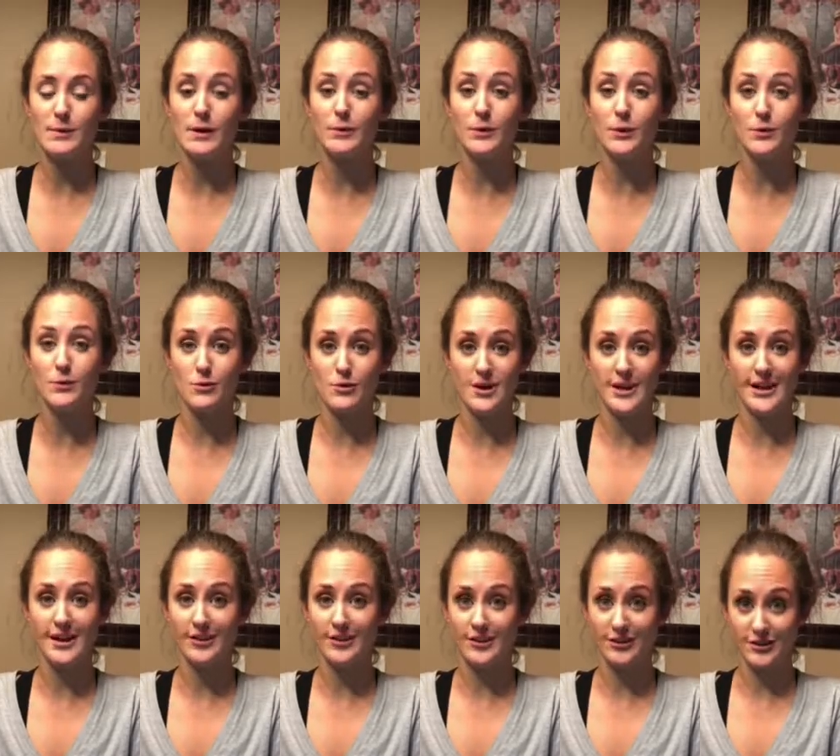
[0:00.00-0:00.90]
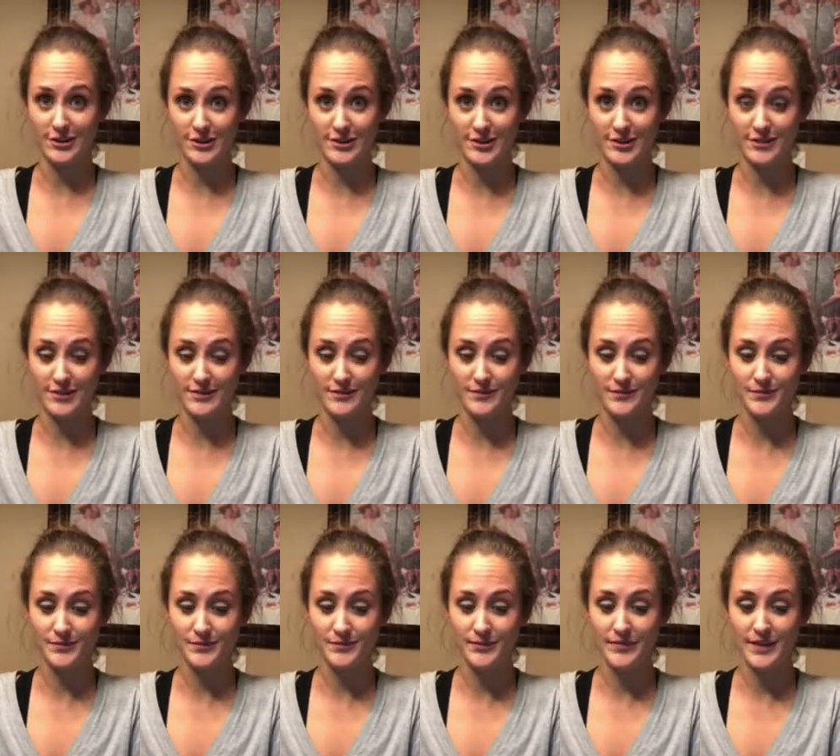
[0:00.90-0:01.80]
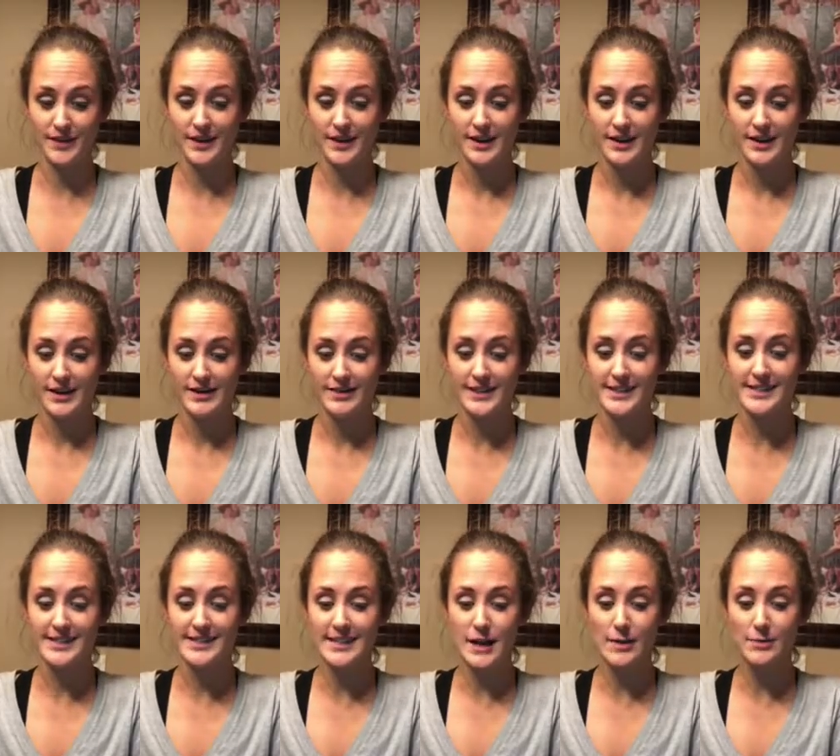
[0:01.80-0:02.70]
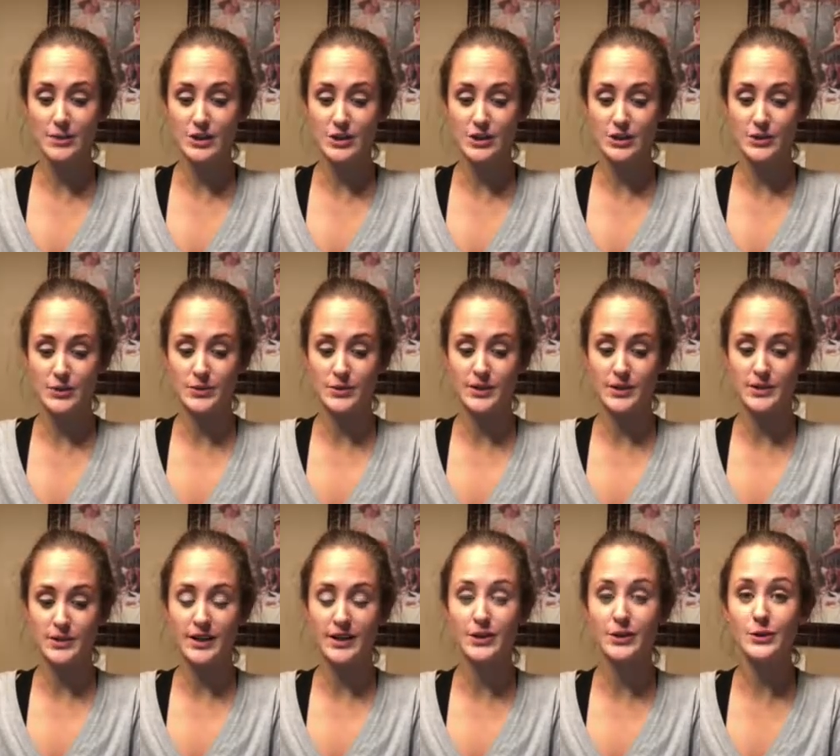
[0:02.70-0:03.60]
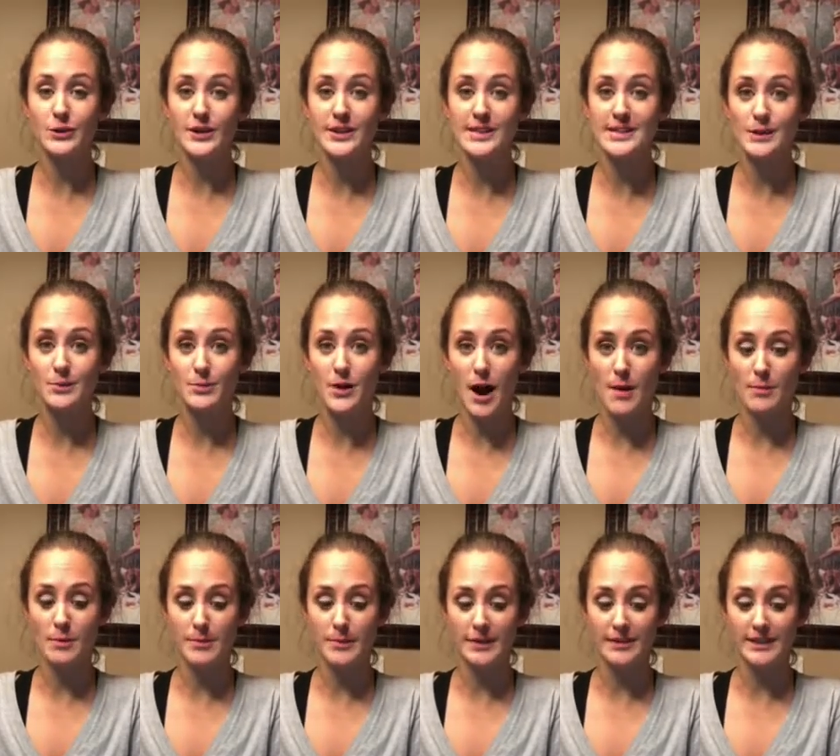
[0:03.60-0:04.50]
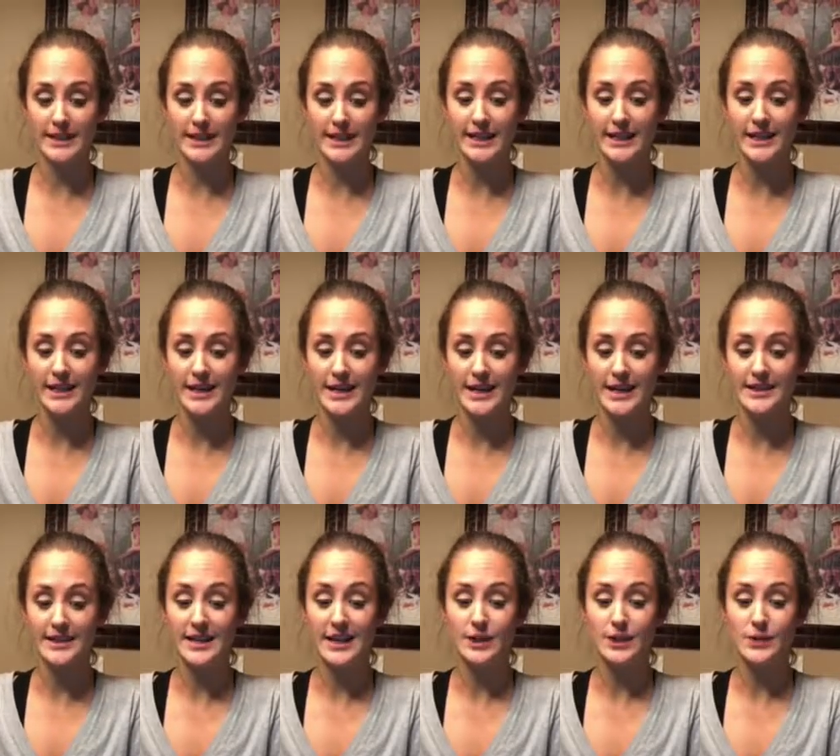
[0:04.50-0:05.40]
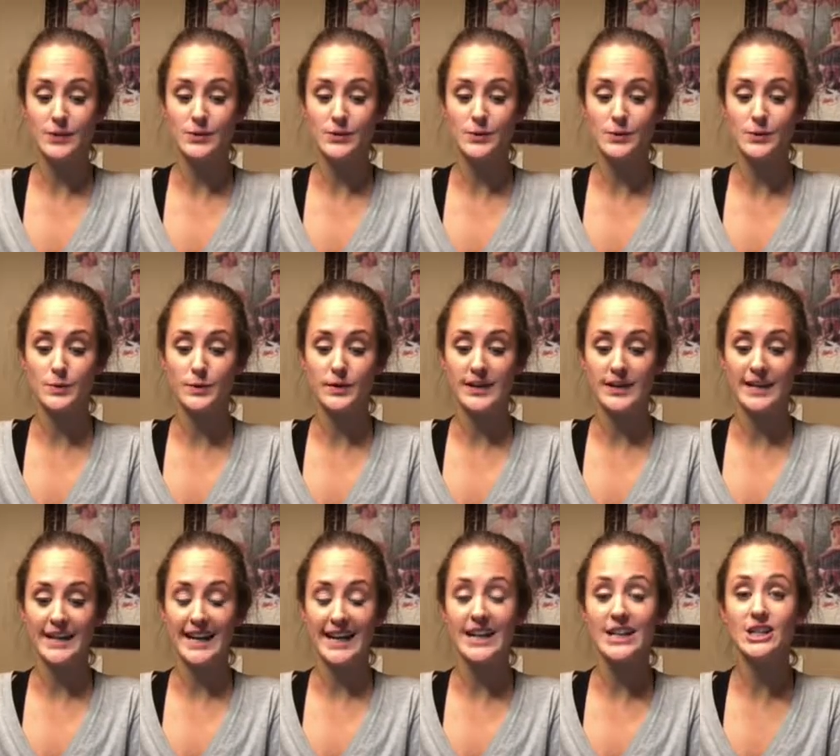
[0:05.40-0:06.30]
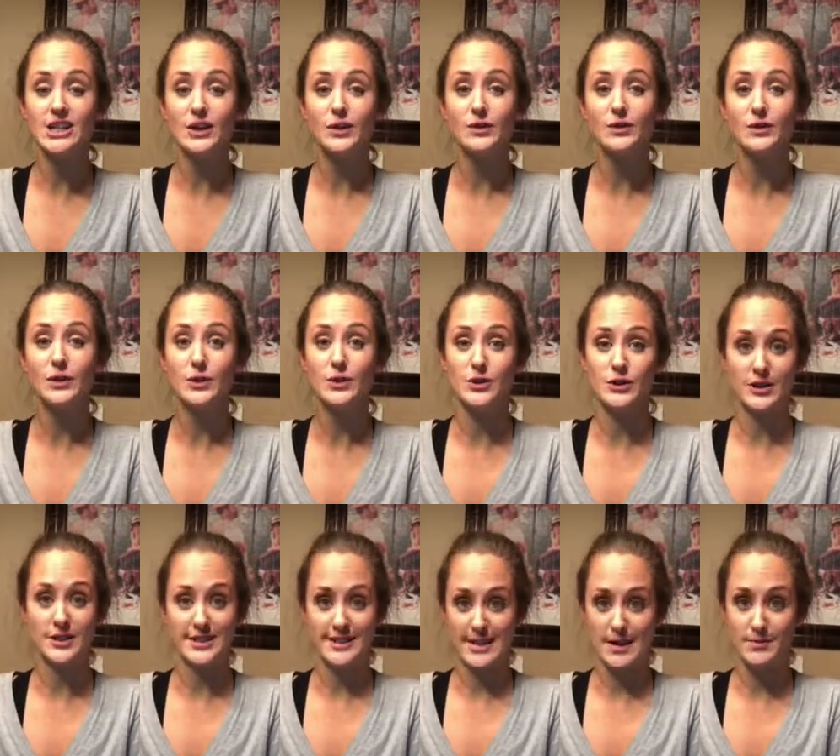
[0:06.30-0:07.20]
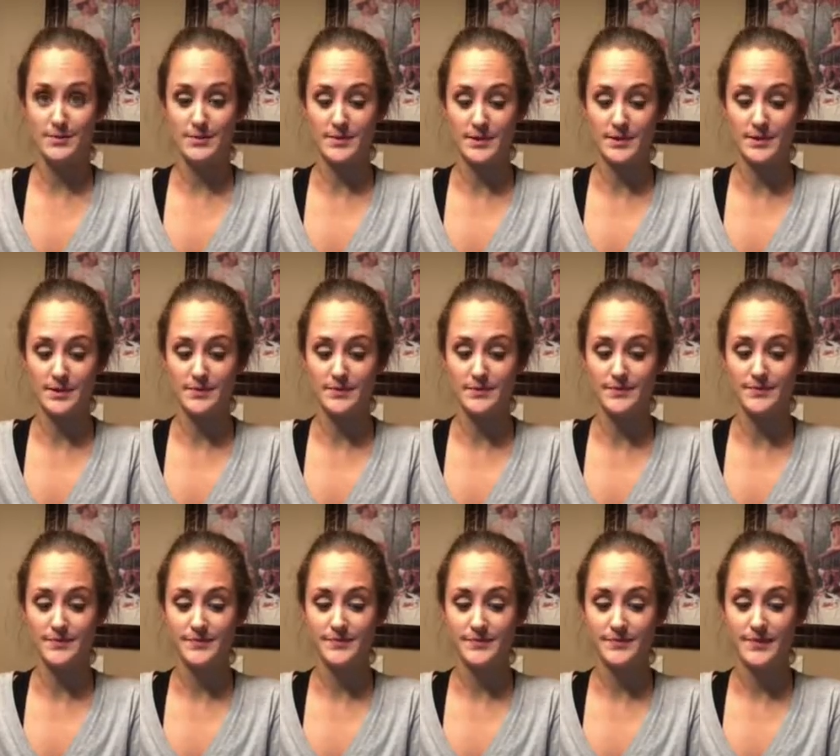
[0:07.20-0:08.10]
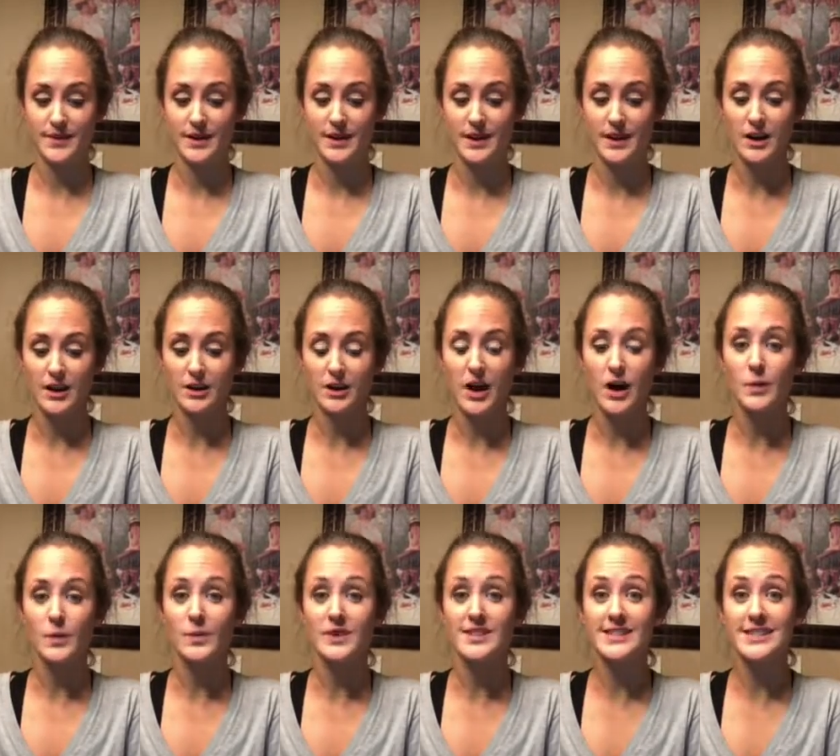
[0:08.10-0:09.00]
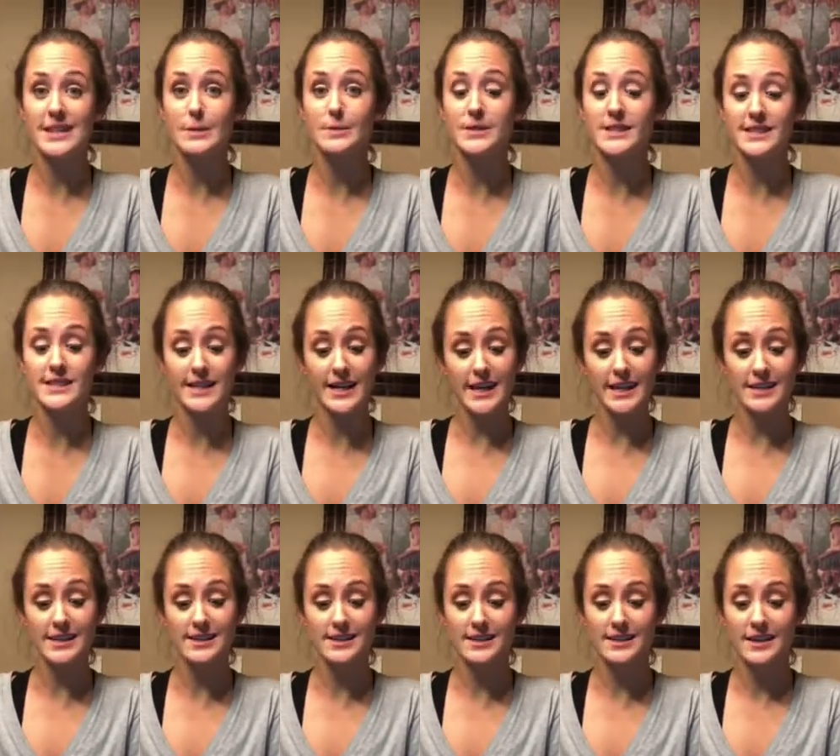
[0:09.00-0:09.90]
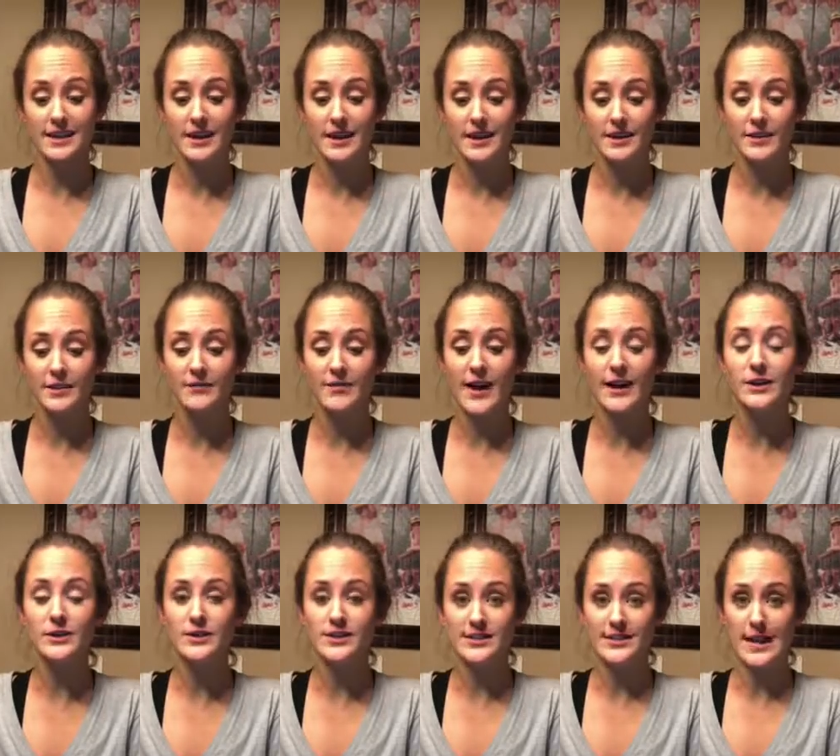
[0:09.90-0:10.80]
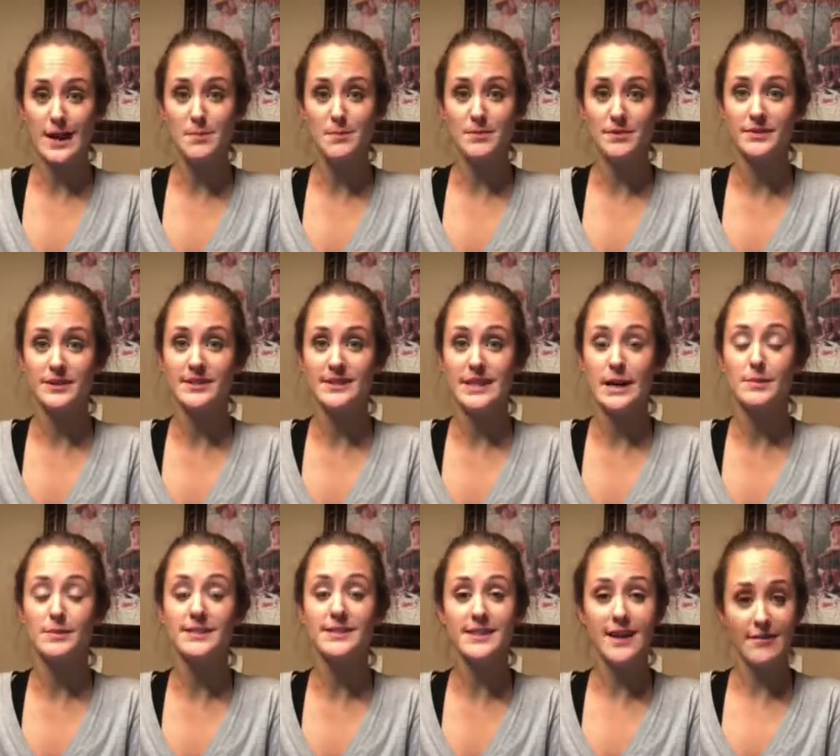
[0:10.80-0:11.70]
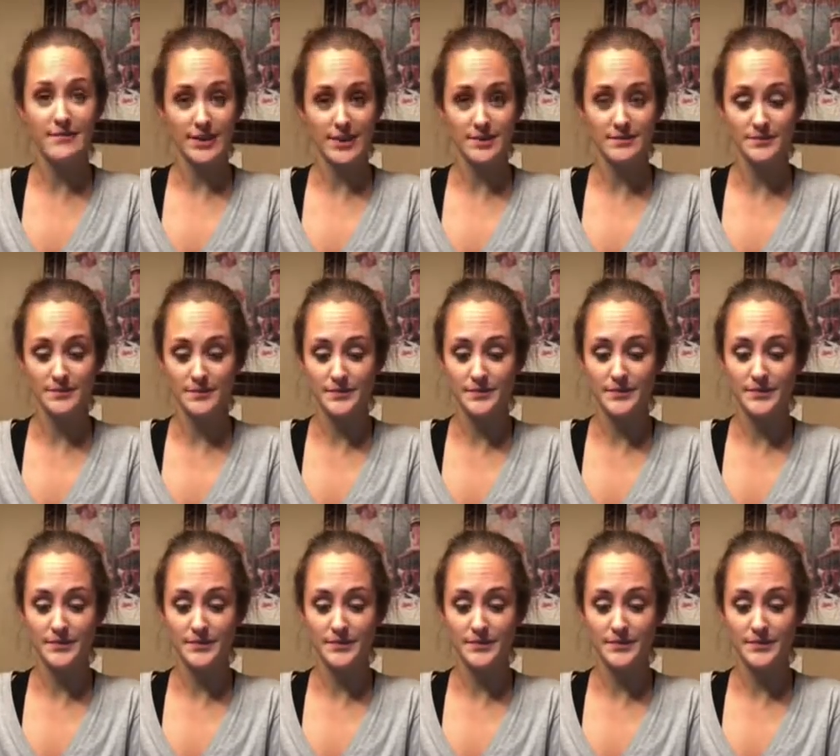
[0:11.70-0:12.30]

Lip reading: by rewarding the learner. This step is used to increase the probability that users will engage in future attempts. Along with step 6, the final step, step 7,